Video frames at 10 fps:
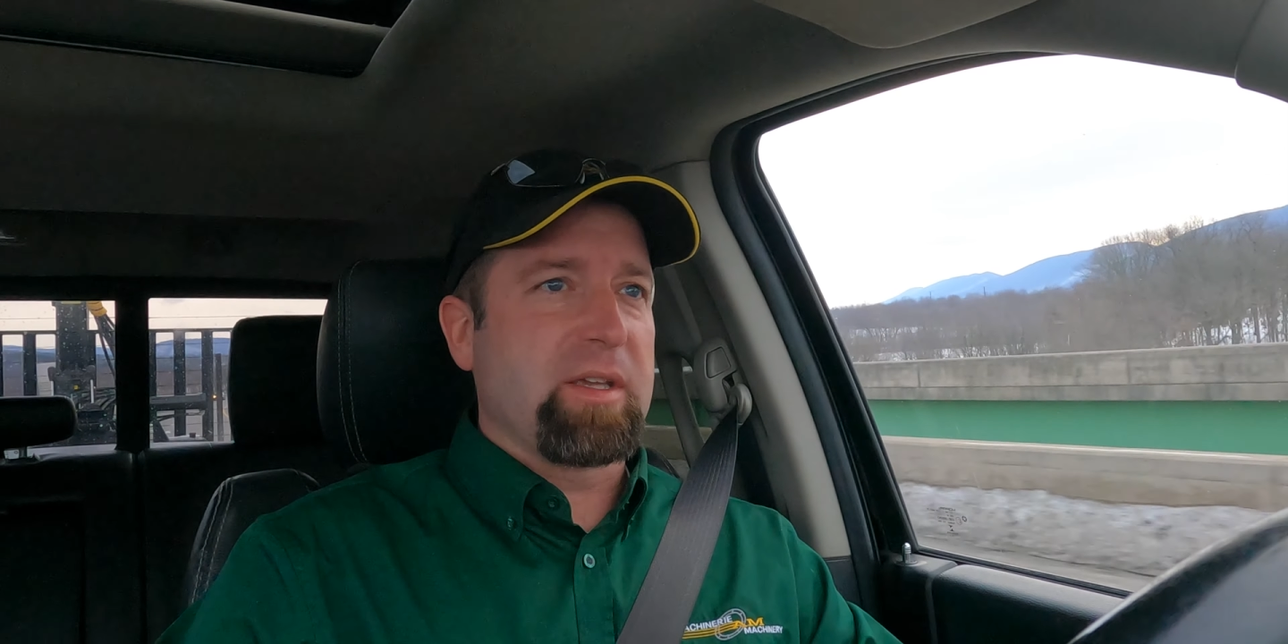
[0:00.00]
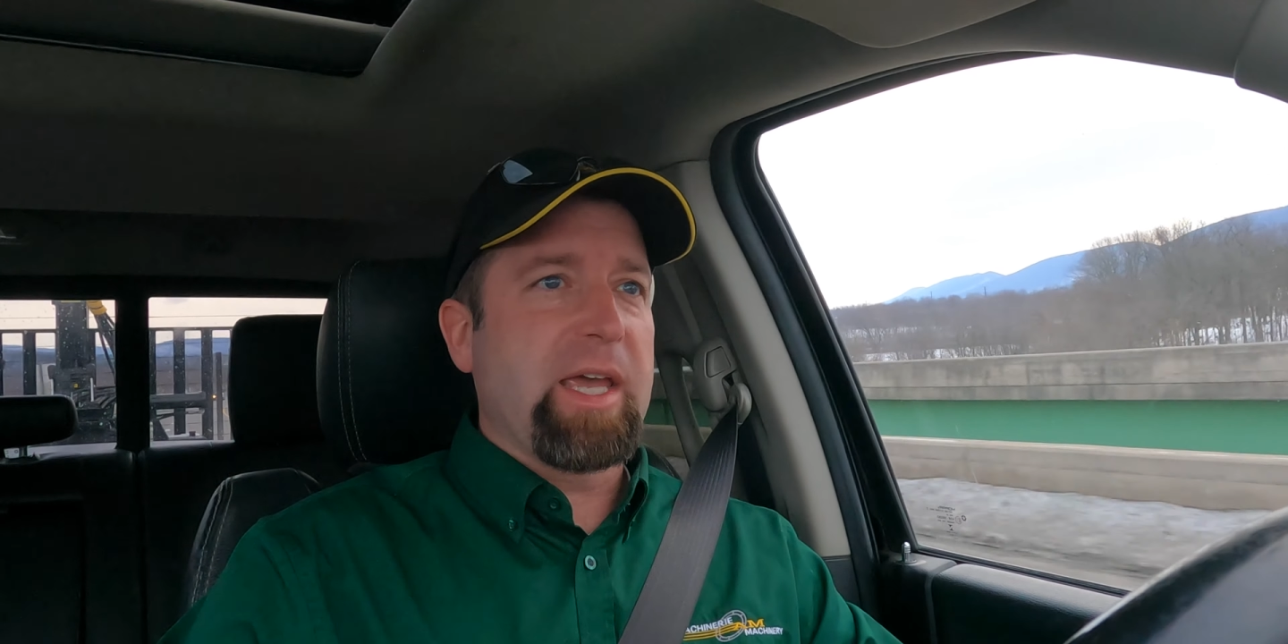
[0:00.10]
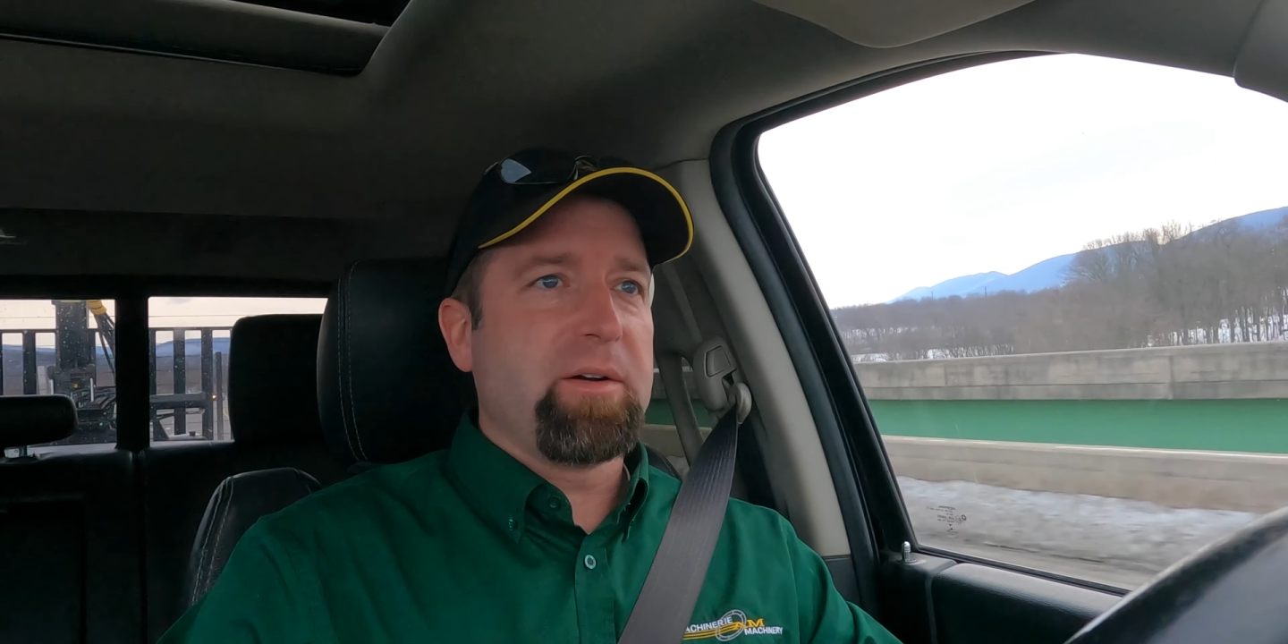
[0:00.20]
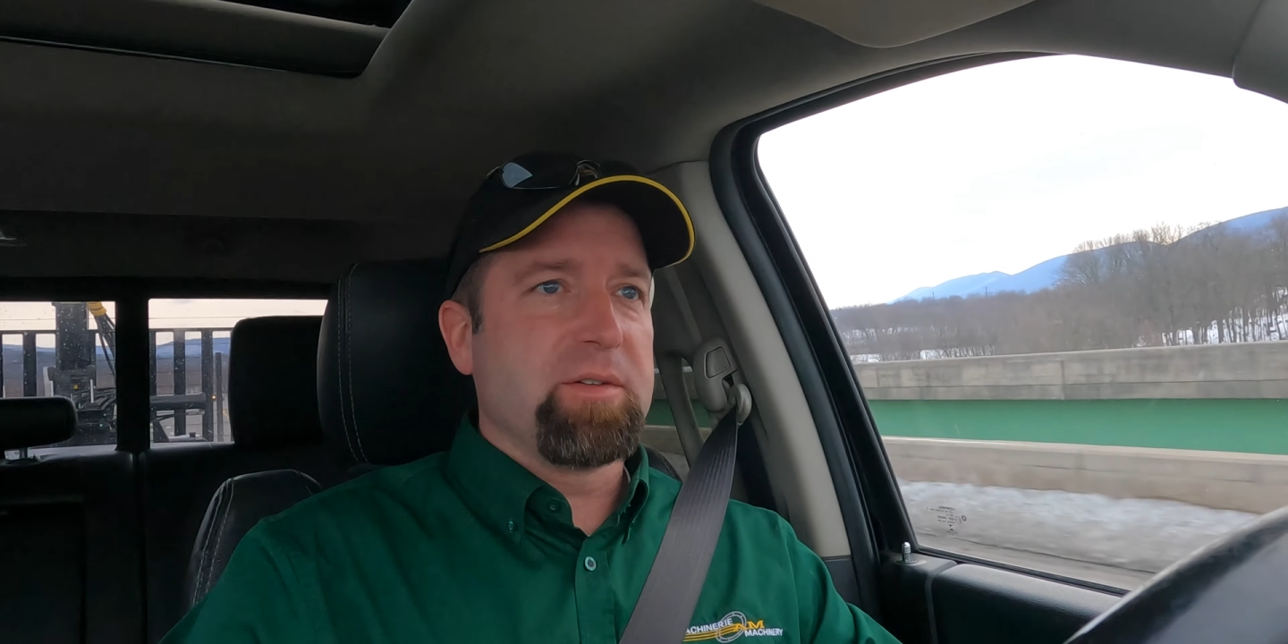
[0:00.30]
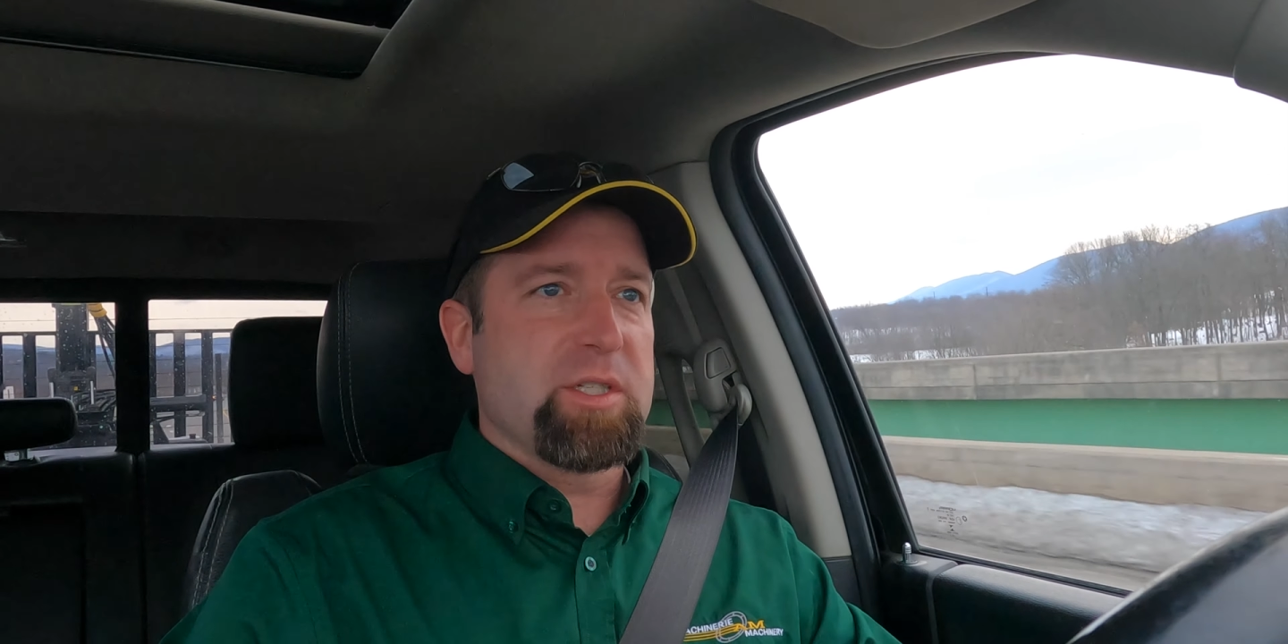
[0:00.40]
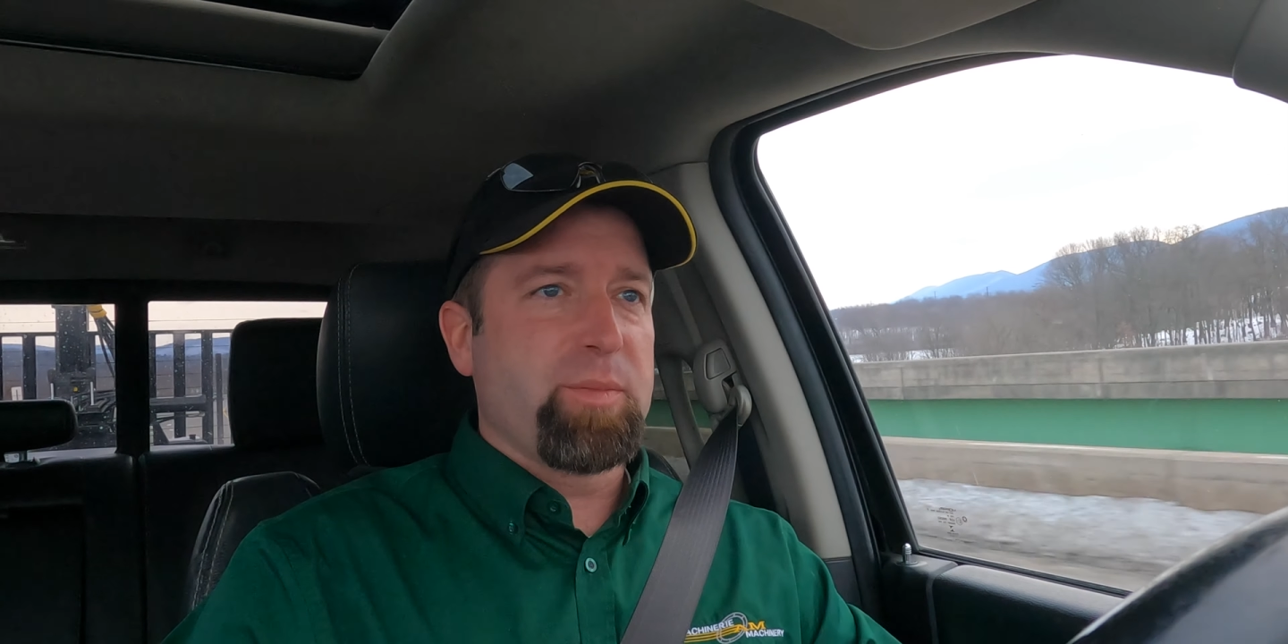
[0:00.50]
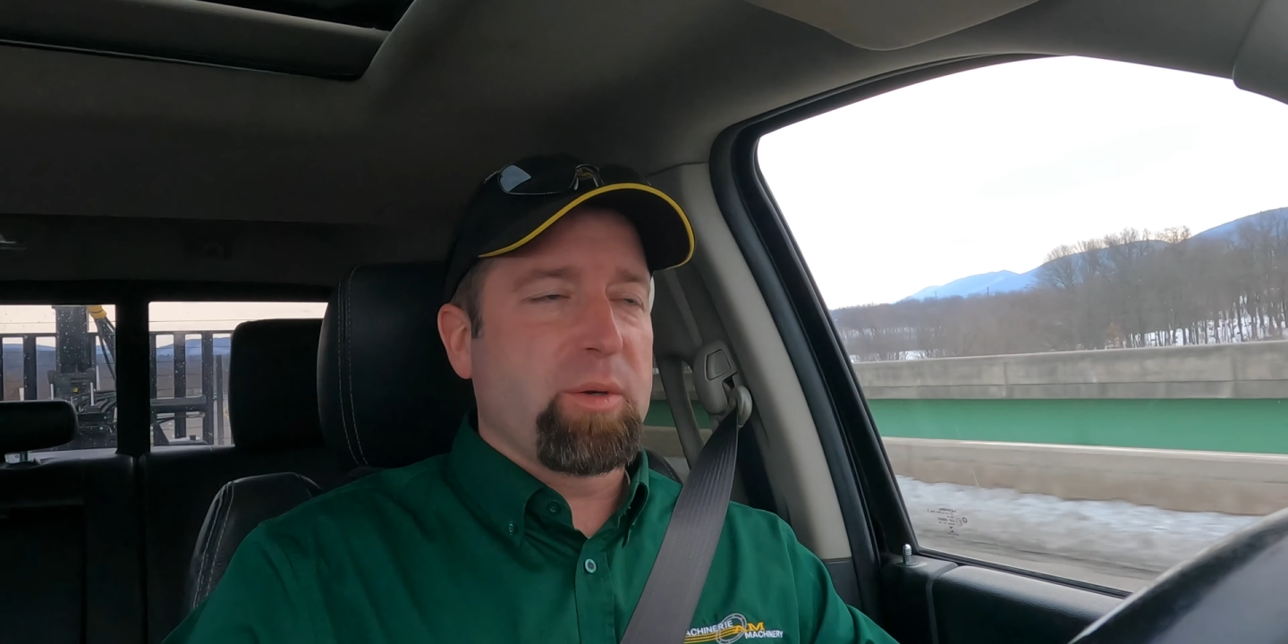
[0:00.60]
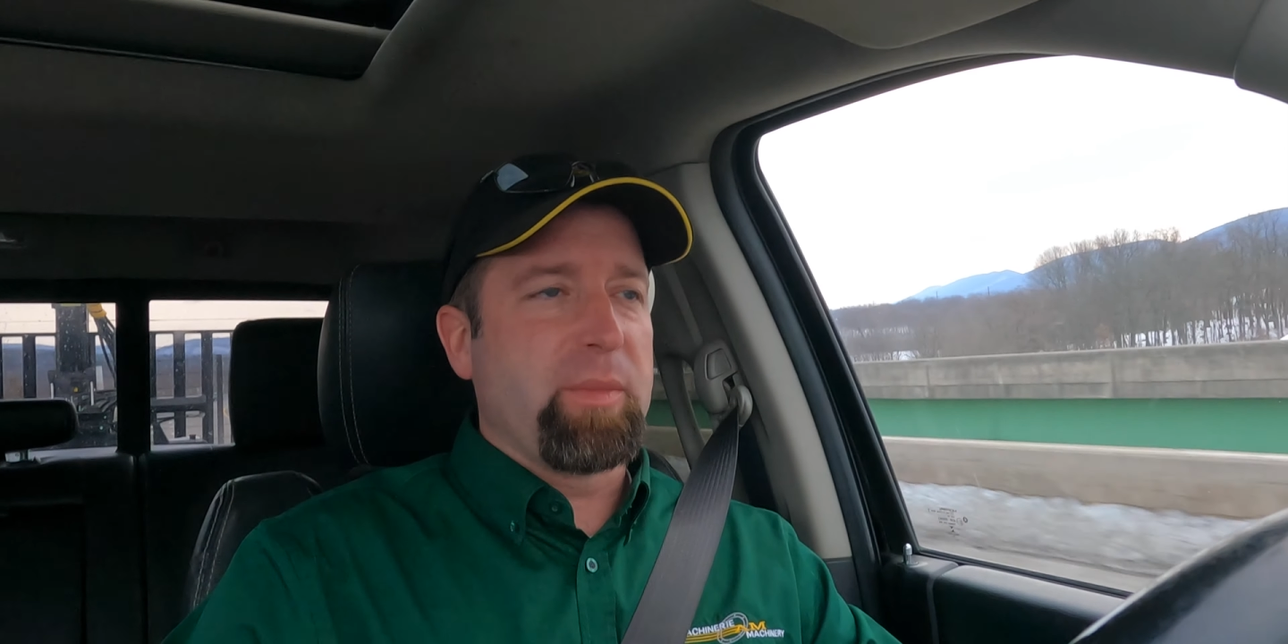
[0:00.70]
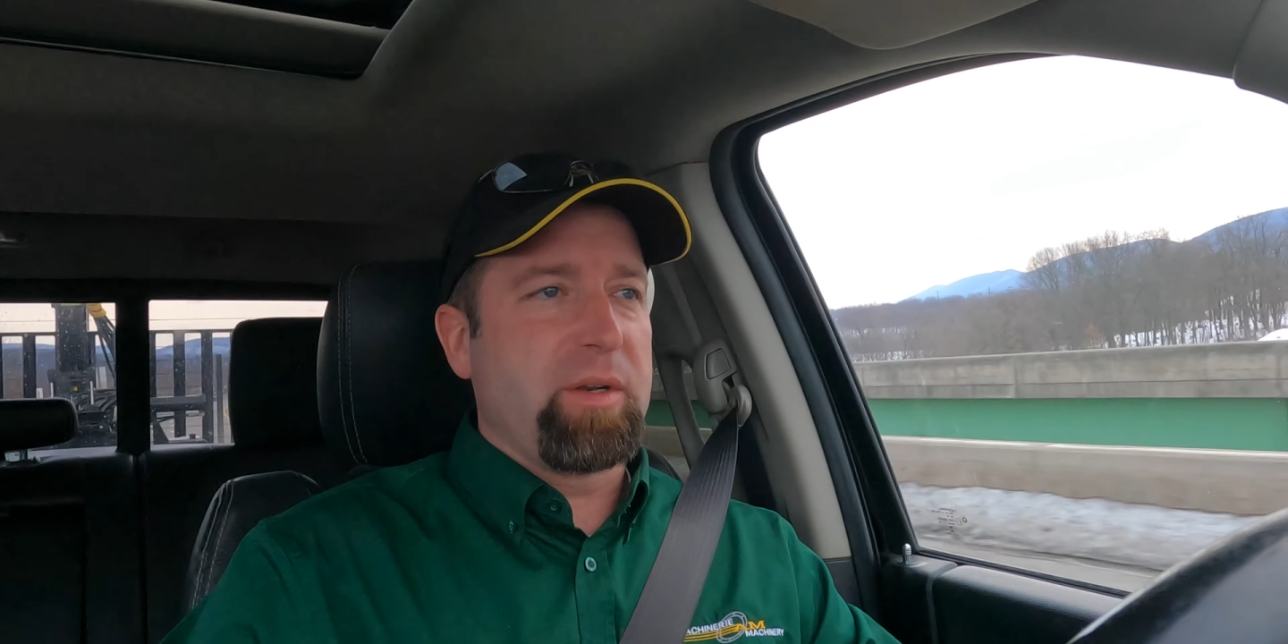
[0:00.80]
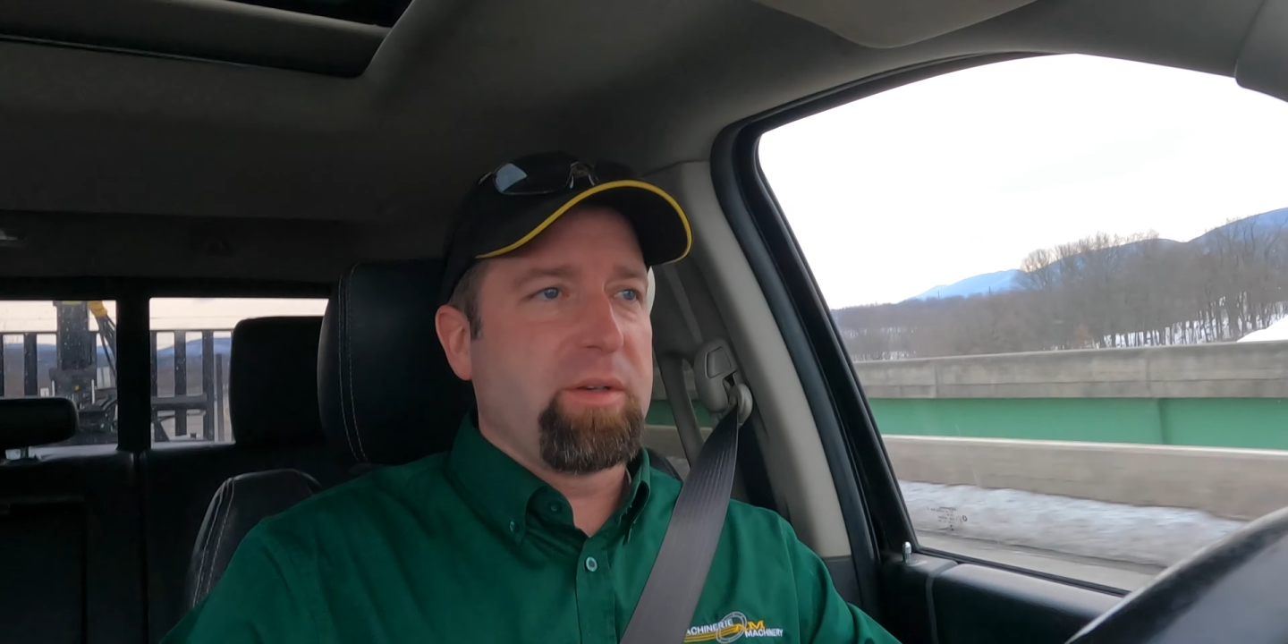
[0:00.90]
gallons
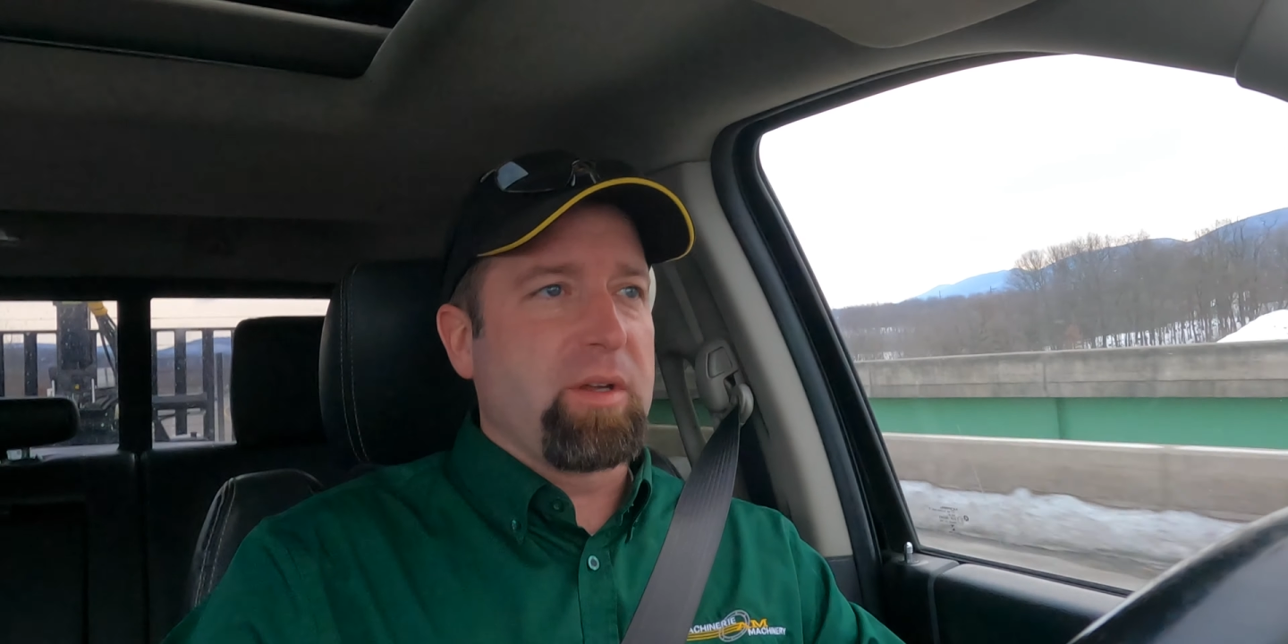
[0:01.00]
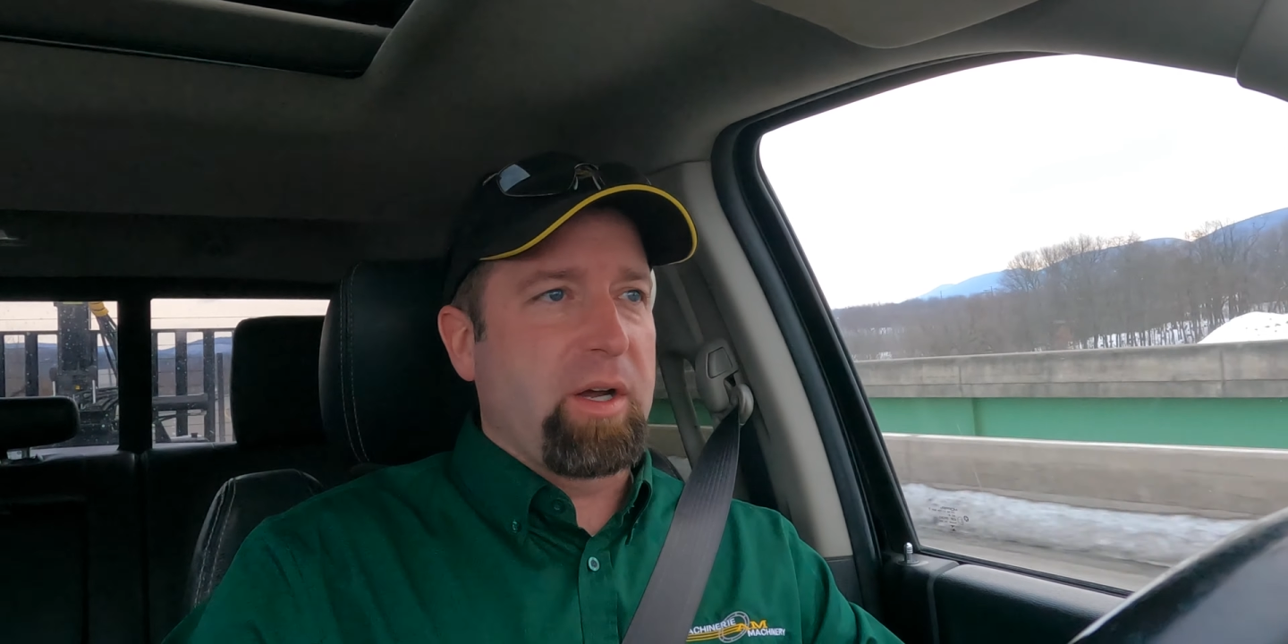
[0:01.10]
per minute